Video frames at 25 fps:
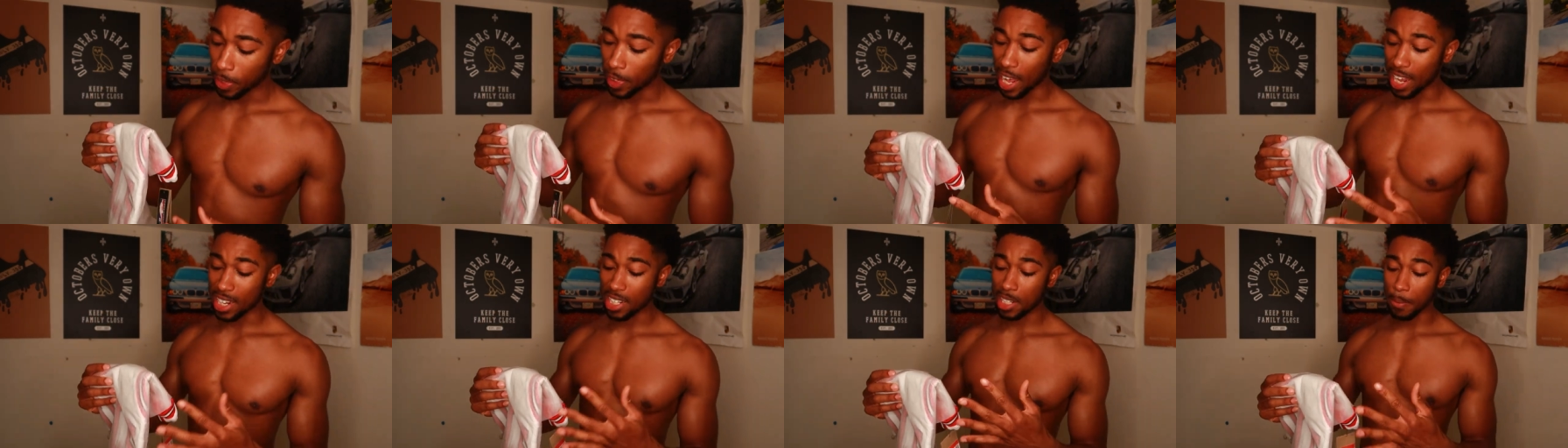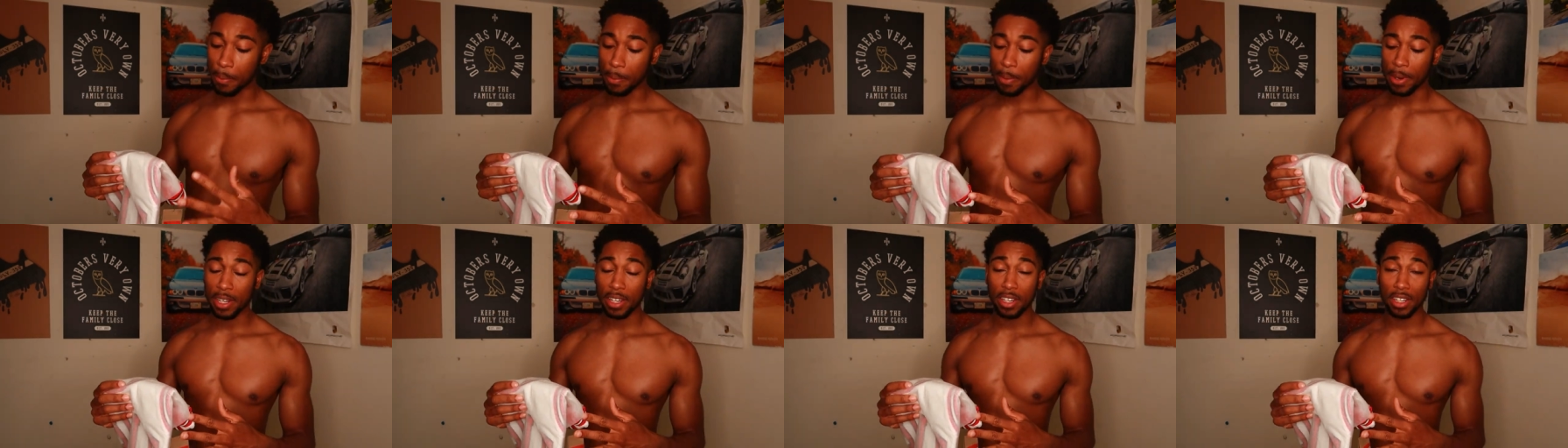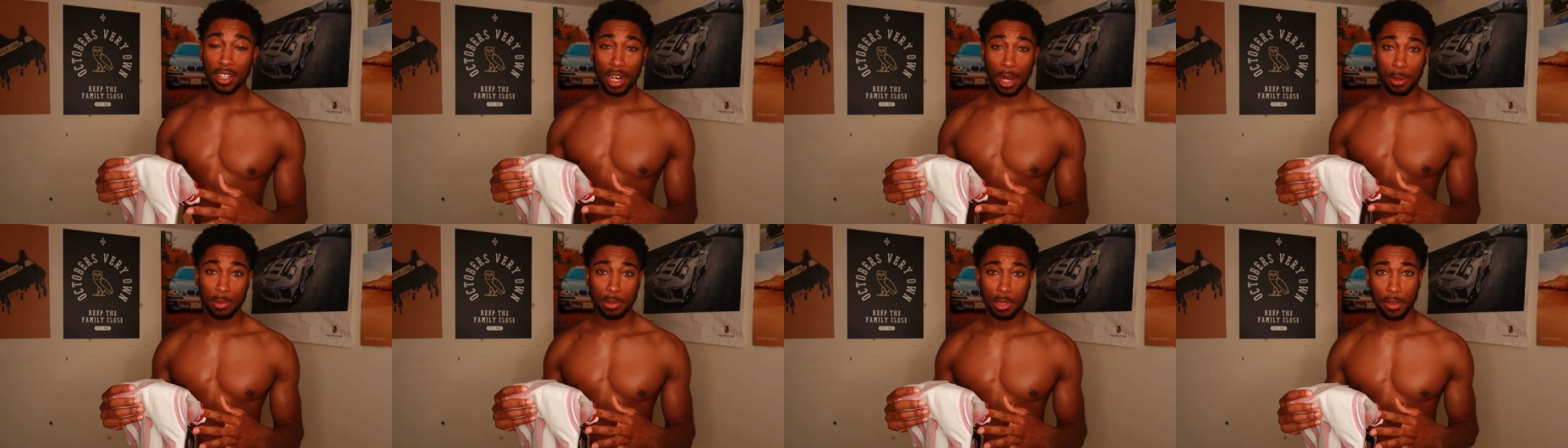that's a pretty
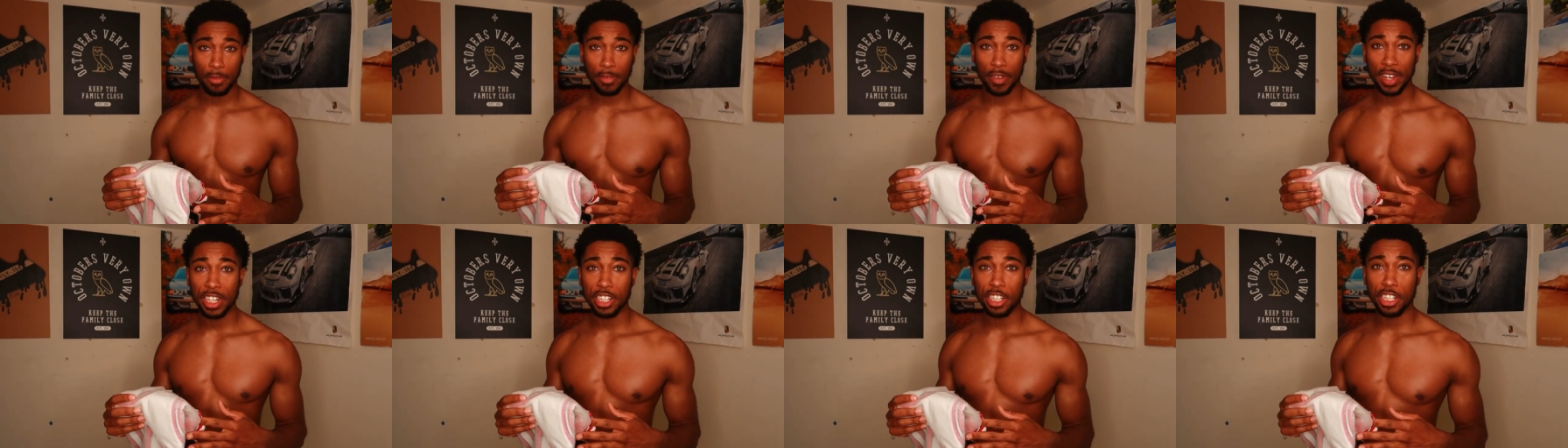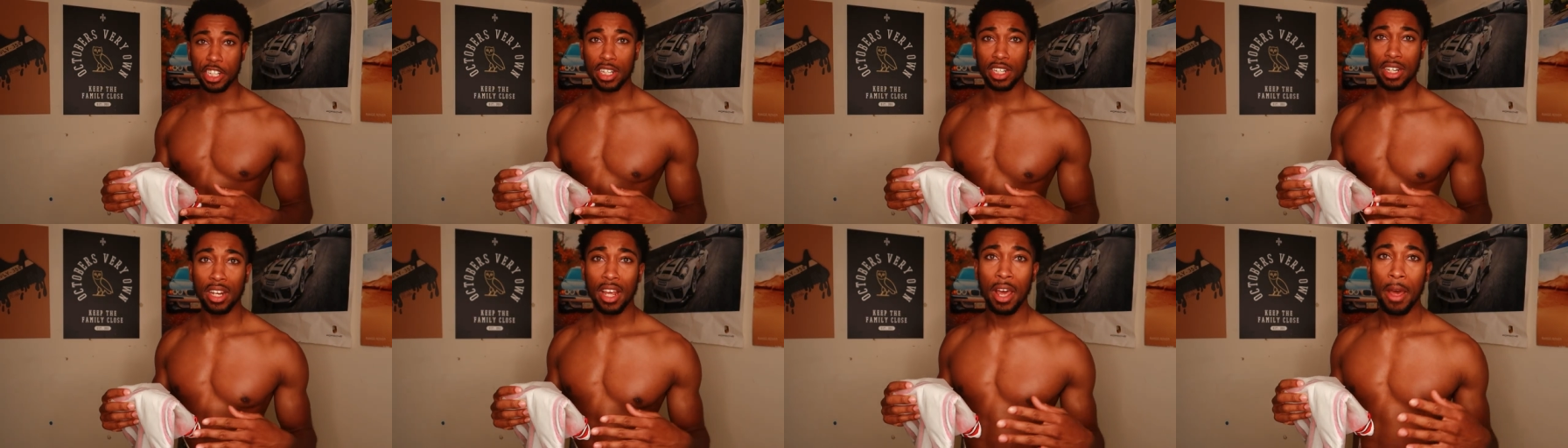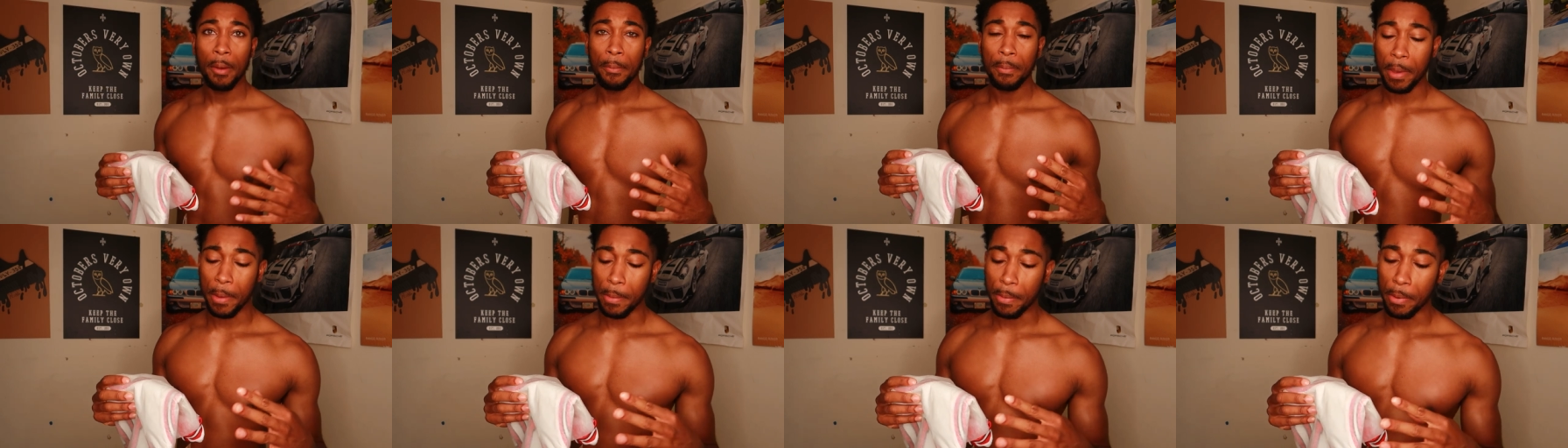good observation.
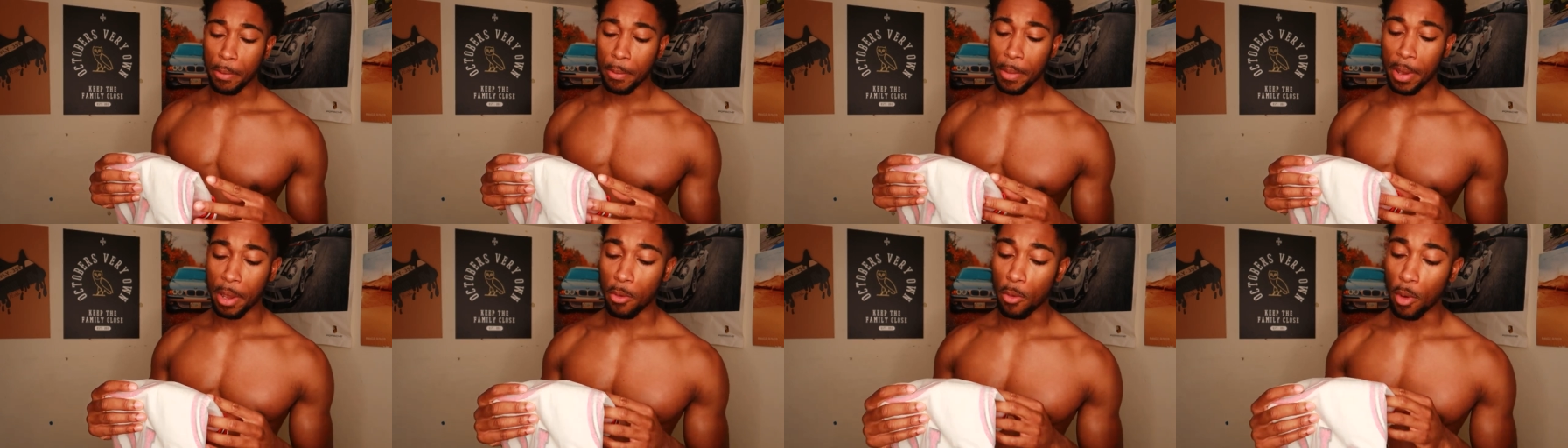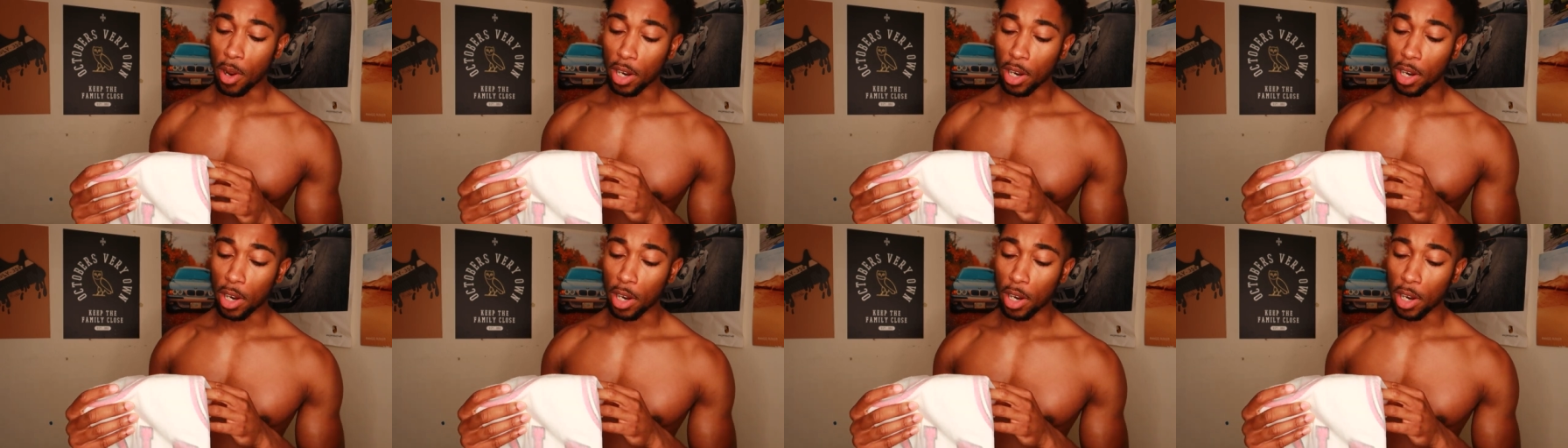People may